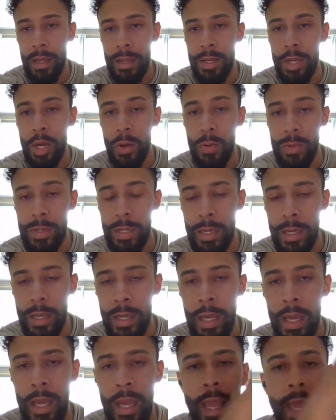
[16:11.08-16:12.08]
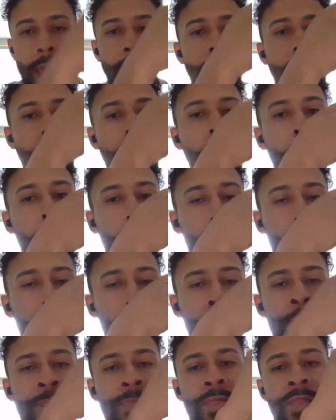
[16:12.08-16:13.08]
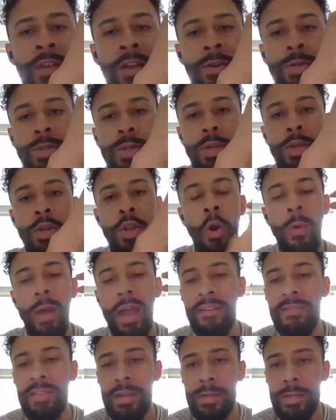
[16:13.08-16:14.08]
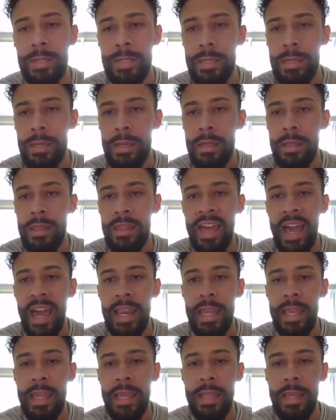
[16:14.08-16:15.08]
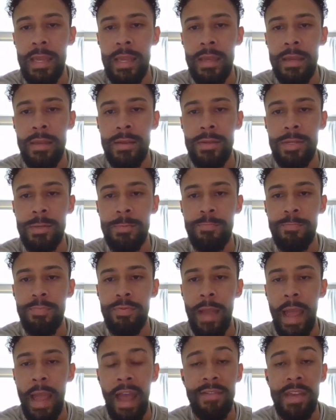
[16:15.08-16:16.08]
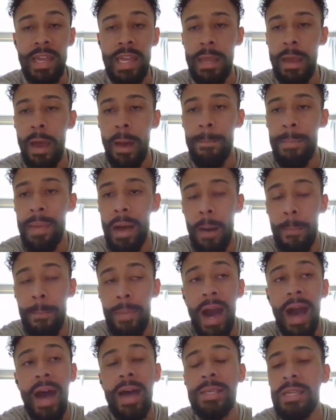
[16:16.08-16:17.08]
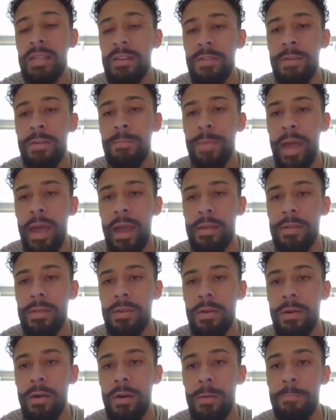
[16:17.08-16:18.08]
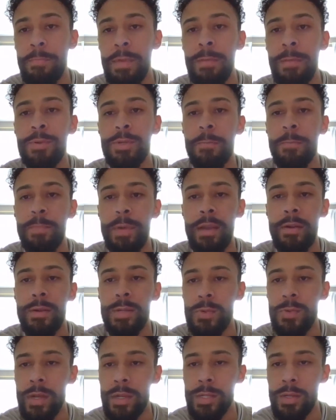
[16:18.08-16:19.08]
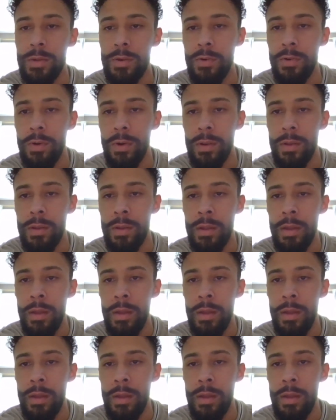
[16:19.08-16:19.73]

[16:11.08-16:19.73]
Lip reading: don't. And there's no evidence that it is having a positive impact on people's appearance rates in court,